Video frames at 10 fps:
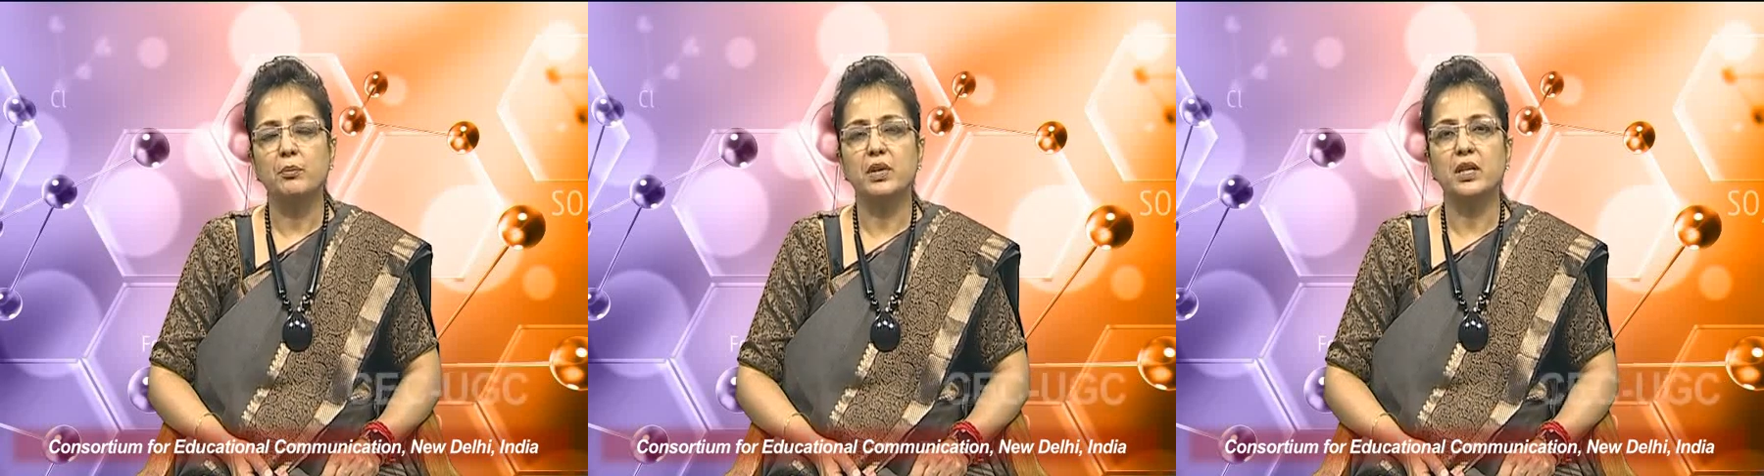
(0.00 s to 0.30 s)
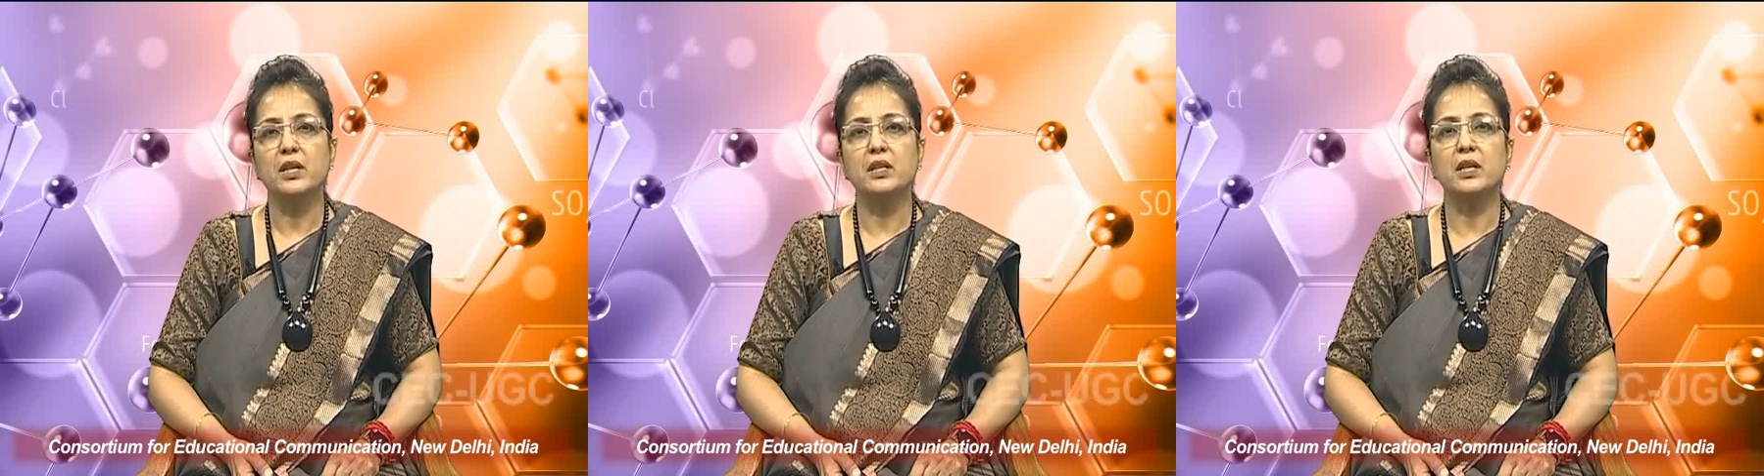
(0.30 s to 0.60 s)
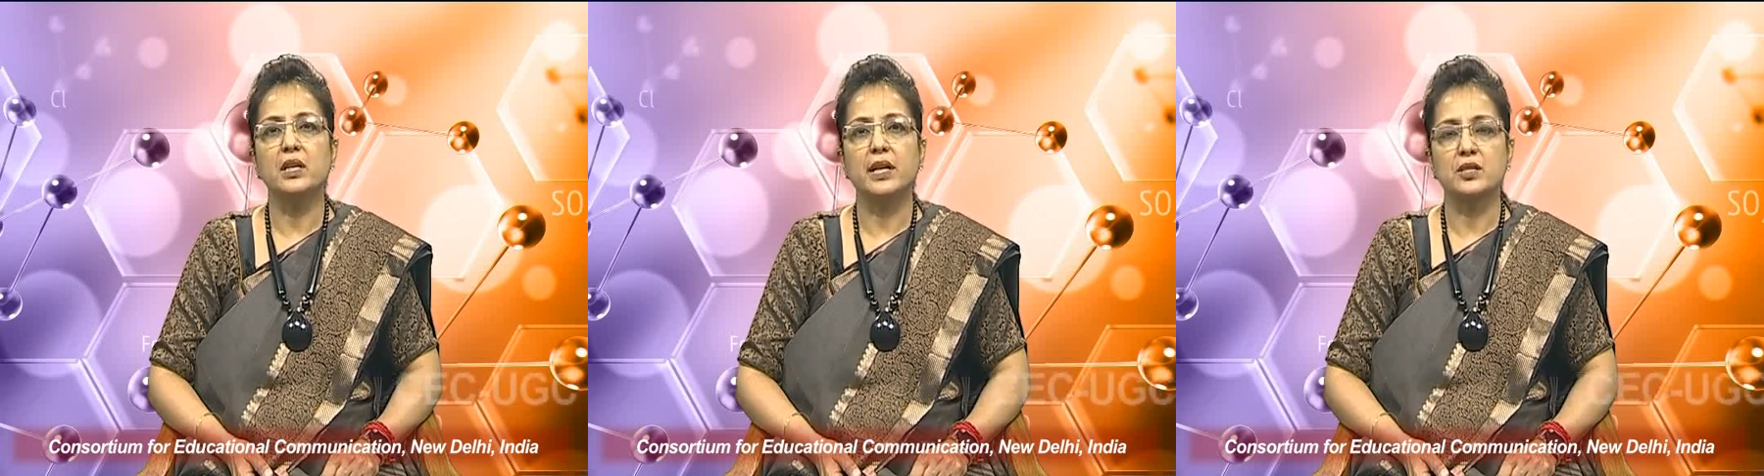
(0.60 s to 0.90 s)
being
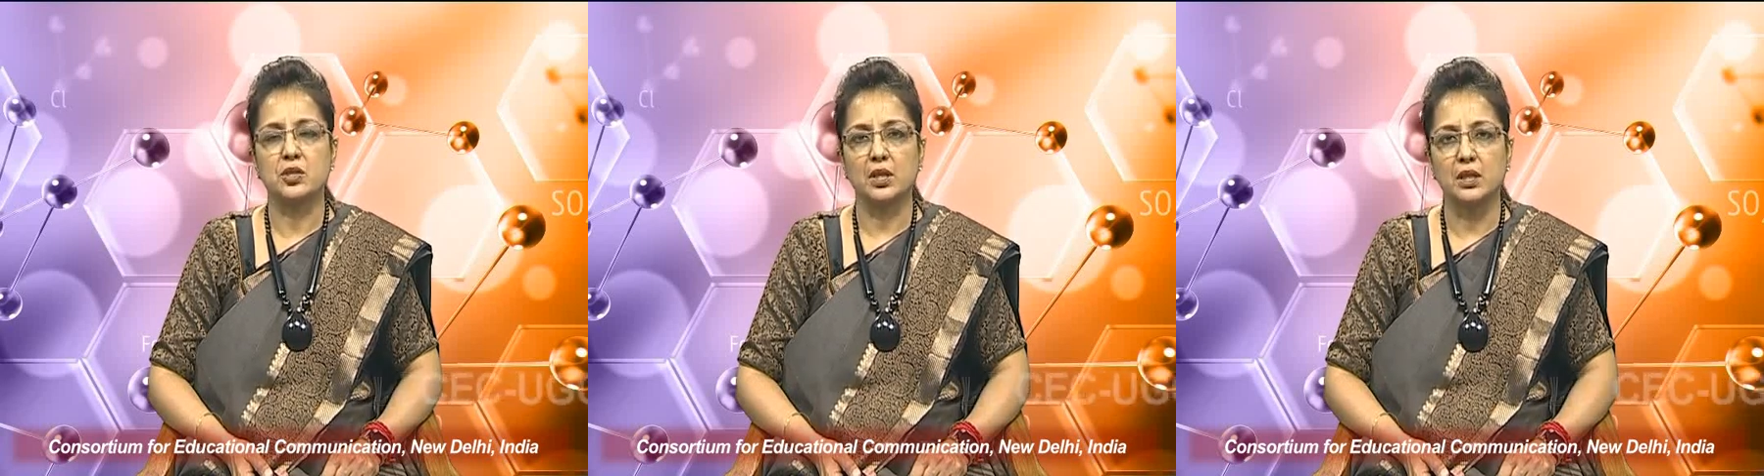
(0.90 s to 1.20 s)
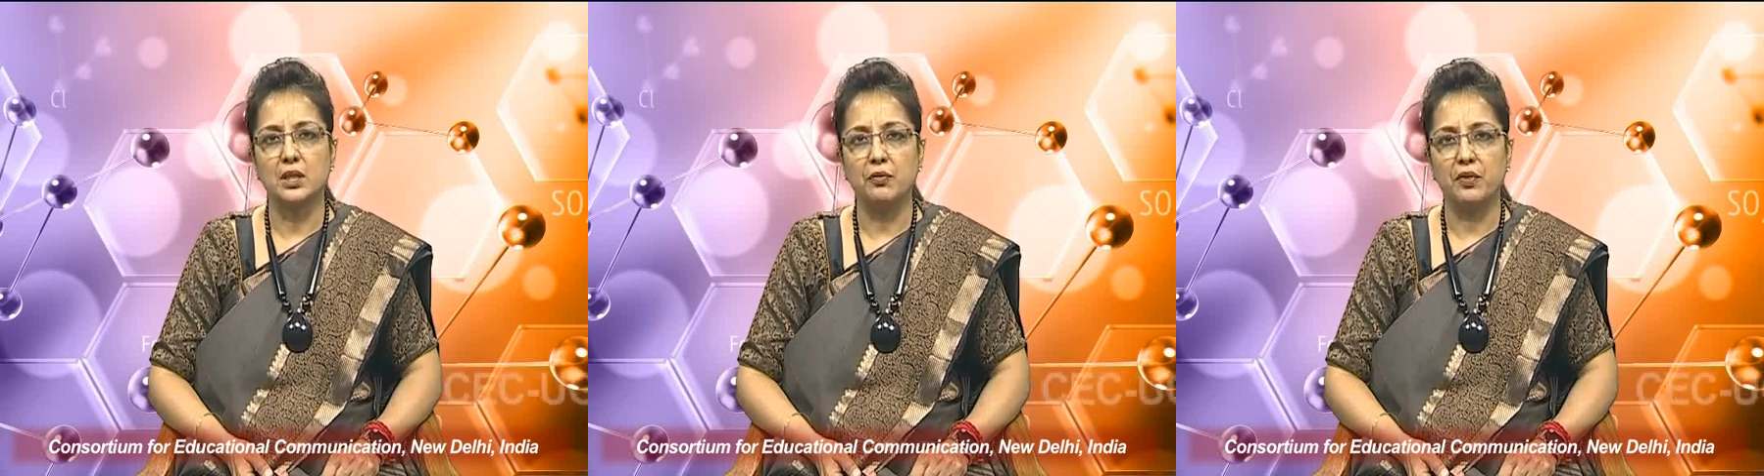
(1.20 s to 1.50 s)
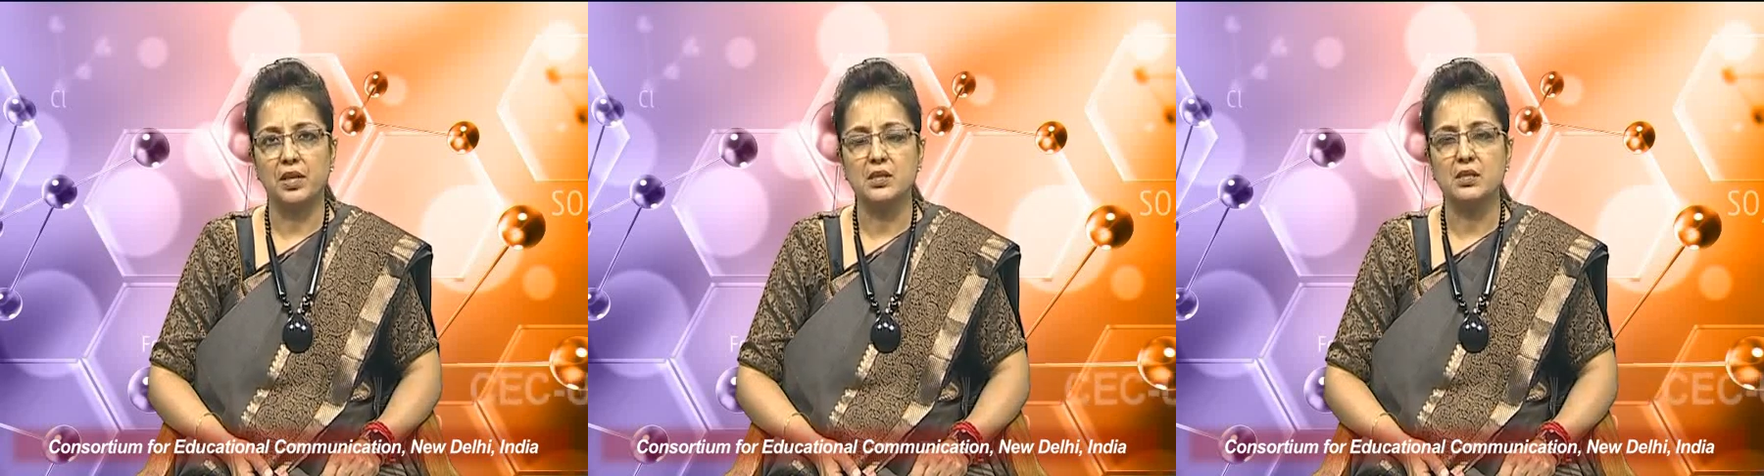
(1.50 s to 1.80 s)
the external
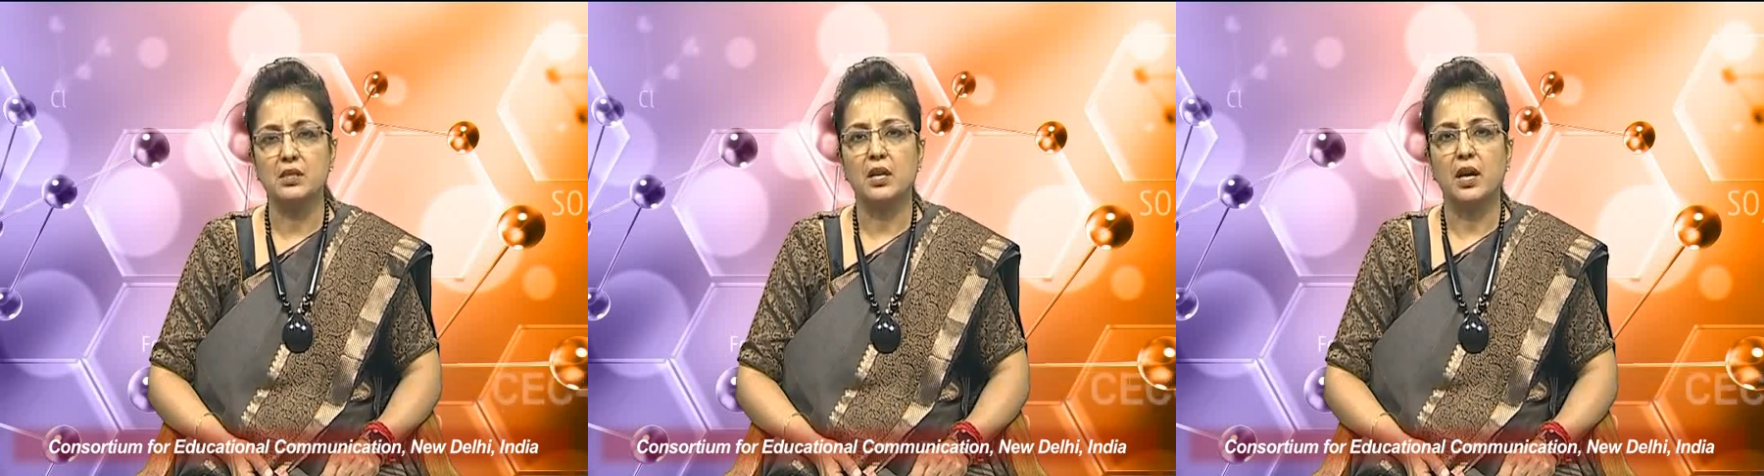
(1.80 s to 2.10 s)
phase,